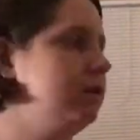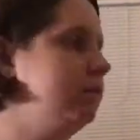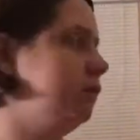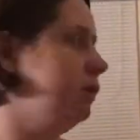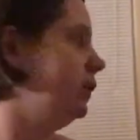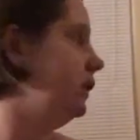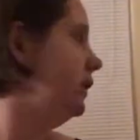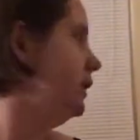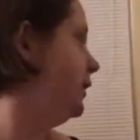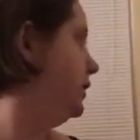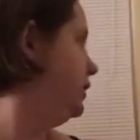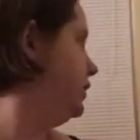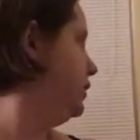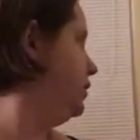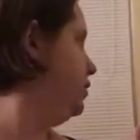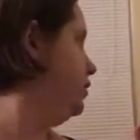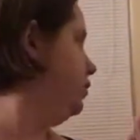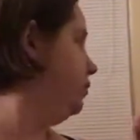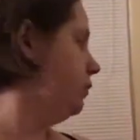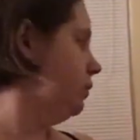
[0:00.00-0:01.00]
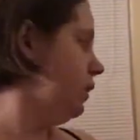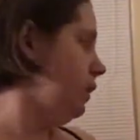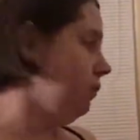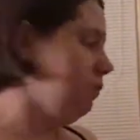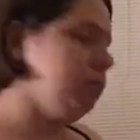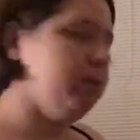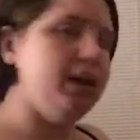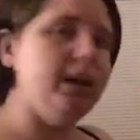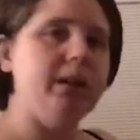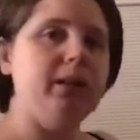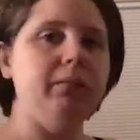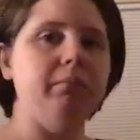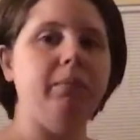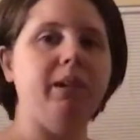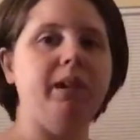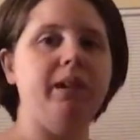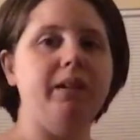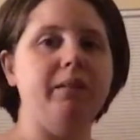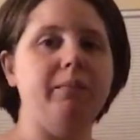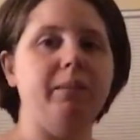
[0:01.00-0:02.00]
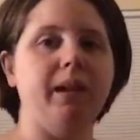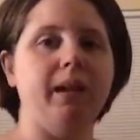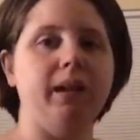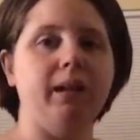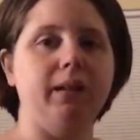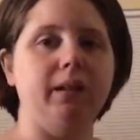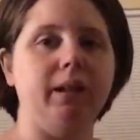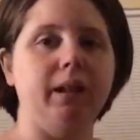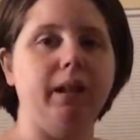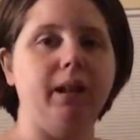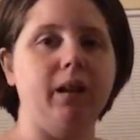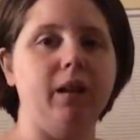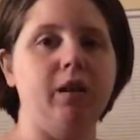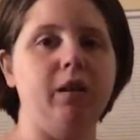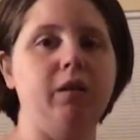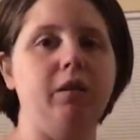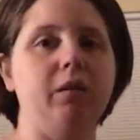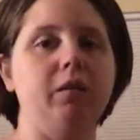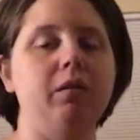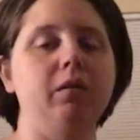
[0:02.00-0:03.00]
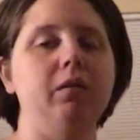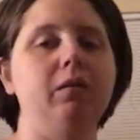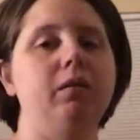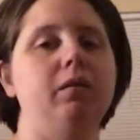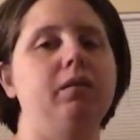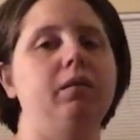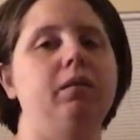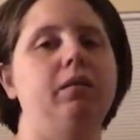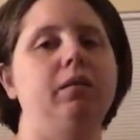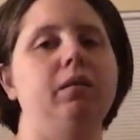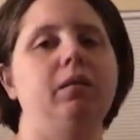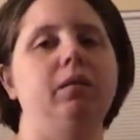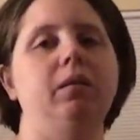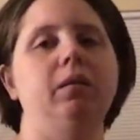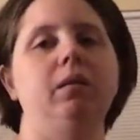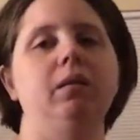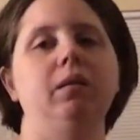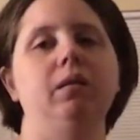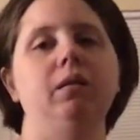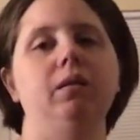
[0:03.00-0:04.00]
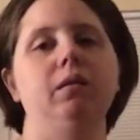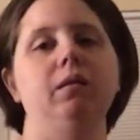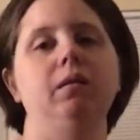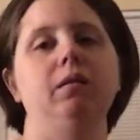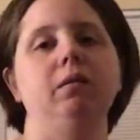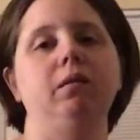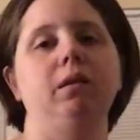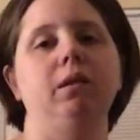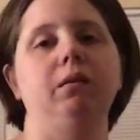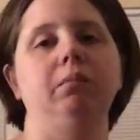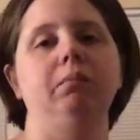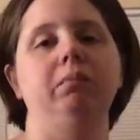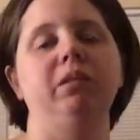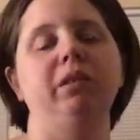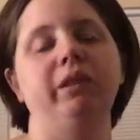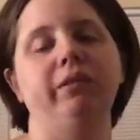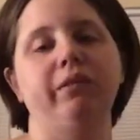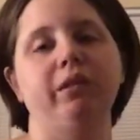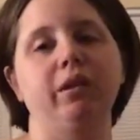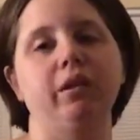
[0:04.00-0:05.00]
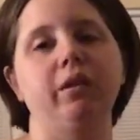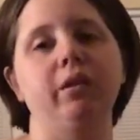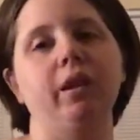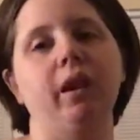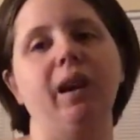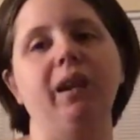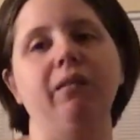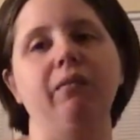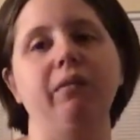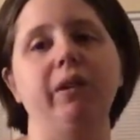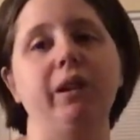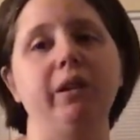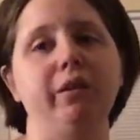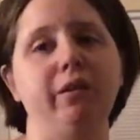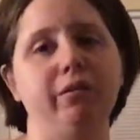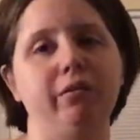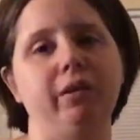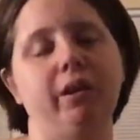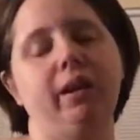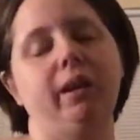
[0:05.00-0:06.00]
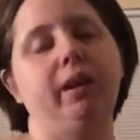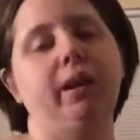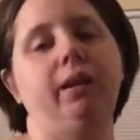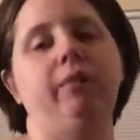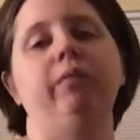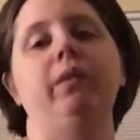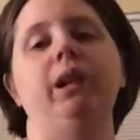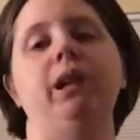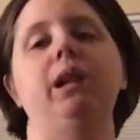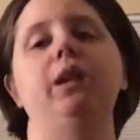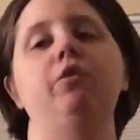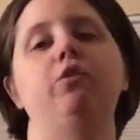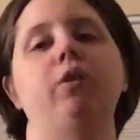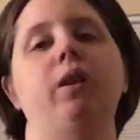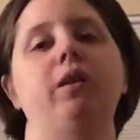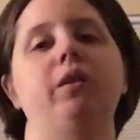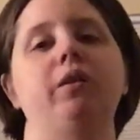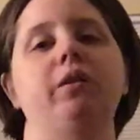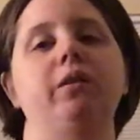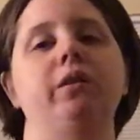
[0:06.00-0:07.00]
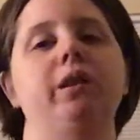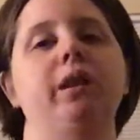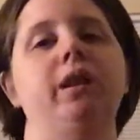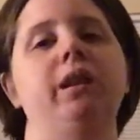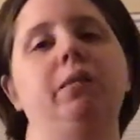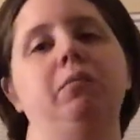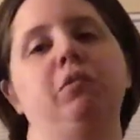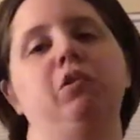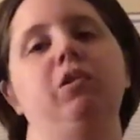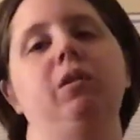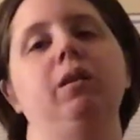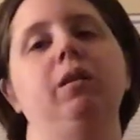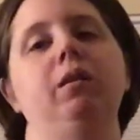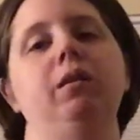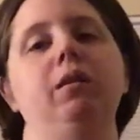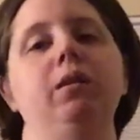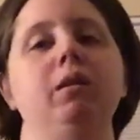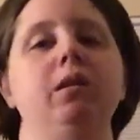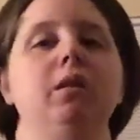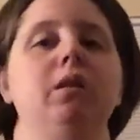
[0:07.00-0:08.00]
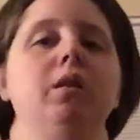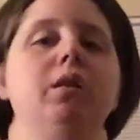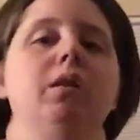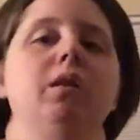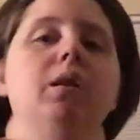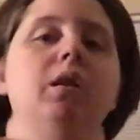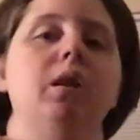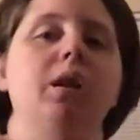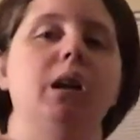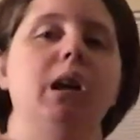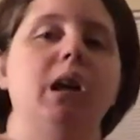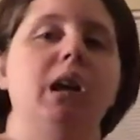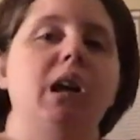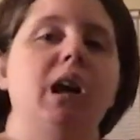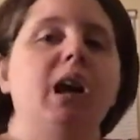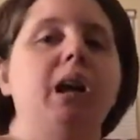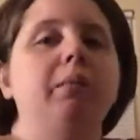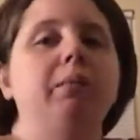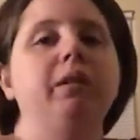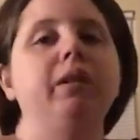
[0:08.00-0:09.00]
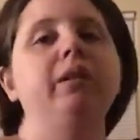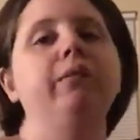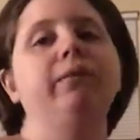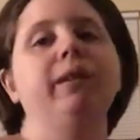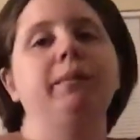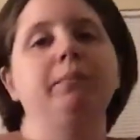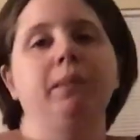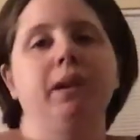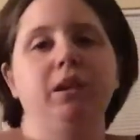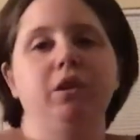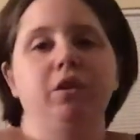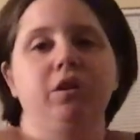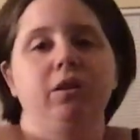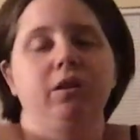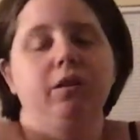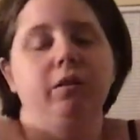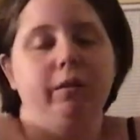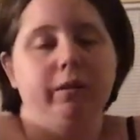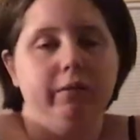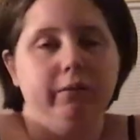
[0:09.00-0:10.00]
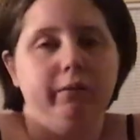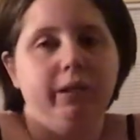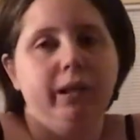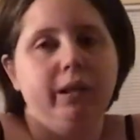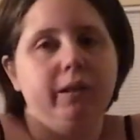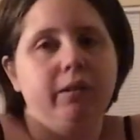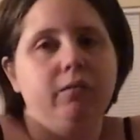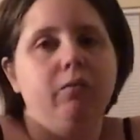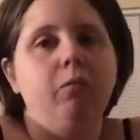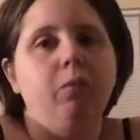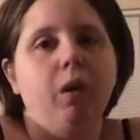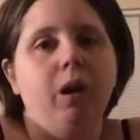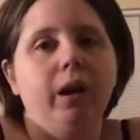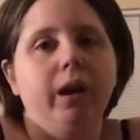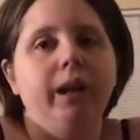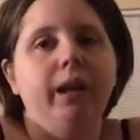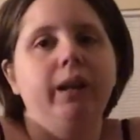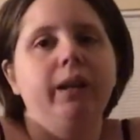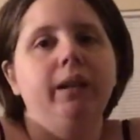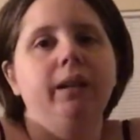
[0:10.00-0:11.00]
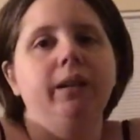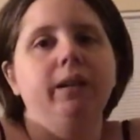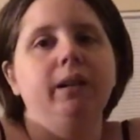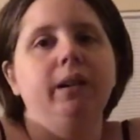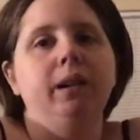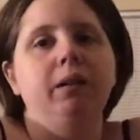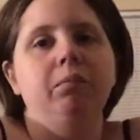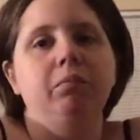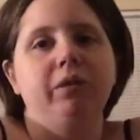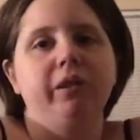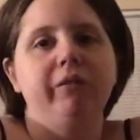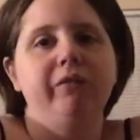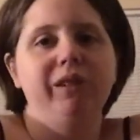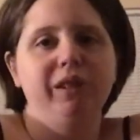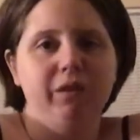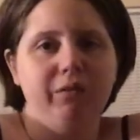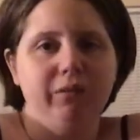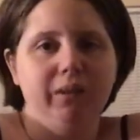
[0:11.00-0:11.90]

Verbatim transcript: please do not mind the mess back there. Um, believe it or not, we do not have any dressers anymore. Uh, I believe I mentioned the reason why in a previous